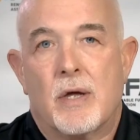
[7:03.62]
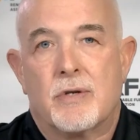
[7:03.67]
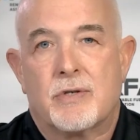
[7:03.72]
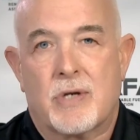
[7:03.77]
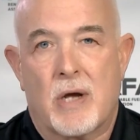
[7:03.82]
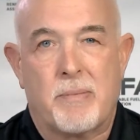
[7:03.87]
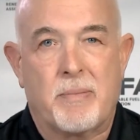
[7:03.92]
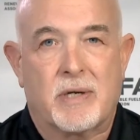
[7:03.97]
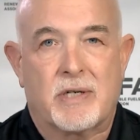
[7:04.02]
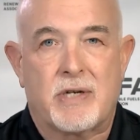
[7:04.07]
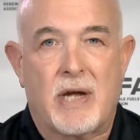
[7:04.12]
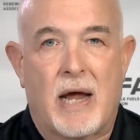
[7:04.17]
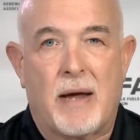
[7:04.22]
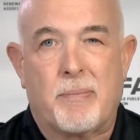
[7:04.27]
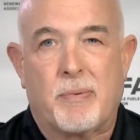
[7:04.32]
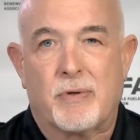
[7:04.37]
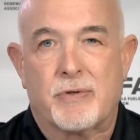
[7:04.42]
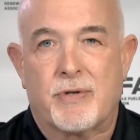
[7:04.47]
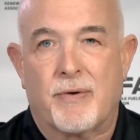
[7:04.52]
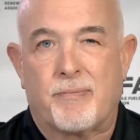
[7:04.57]
Some
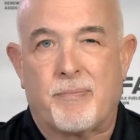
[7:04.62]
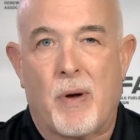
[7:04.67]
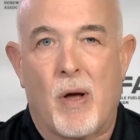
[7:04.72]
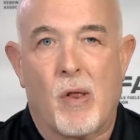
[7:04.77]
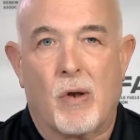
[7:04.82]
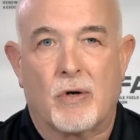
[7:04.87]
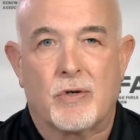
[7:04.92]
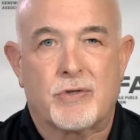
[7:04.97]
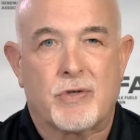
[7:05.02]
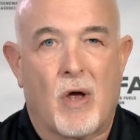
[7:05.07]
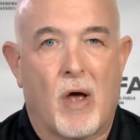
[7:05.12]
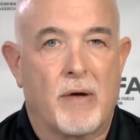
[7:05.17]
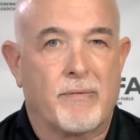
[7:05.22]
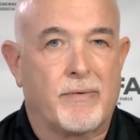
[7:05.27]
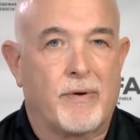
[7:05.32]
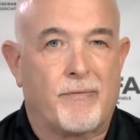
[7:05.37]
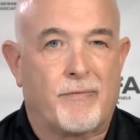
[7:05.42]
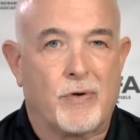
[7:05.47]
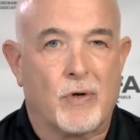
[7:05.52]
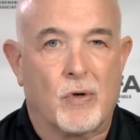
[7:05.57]
examples of polar
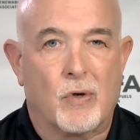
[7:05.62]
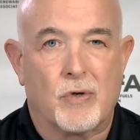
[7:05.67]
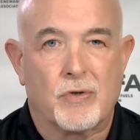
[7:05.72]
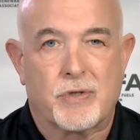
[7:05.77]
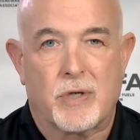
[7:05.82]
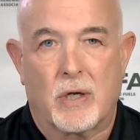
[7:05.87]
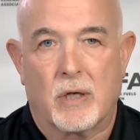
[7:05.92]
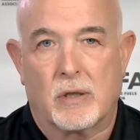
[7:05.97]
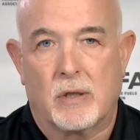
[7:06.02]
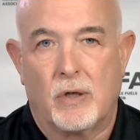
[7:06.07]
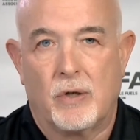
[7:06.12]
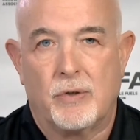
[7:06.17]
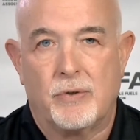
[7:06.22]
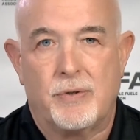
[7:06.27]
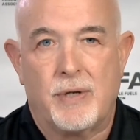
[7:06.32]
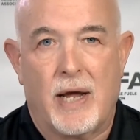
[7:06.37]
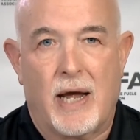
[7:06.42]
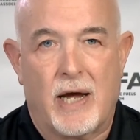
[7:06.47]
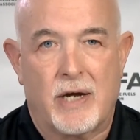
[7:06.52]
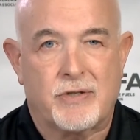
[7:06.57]
solvent fuels
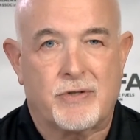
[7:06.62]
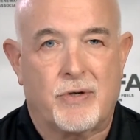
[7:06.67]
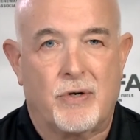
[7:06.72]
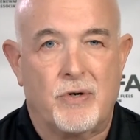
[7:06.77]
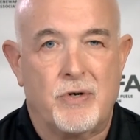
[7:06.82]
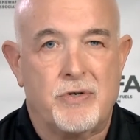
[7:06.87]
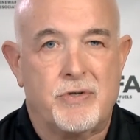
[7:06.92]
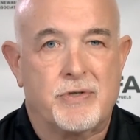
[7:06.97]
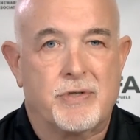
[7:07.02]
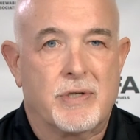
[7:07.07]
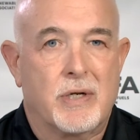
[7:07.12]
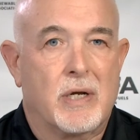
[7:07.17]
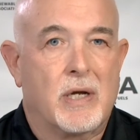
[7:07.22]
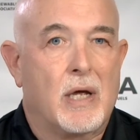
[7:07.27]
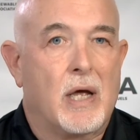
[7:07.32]
include esters,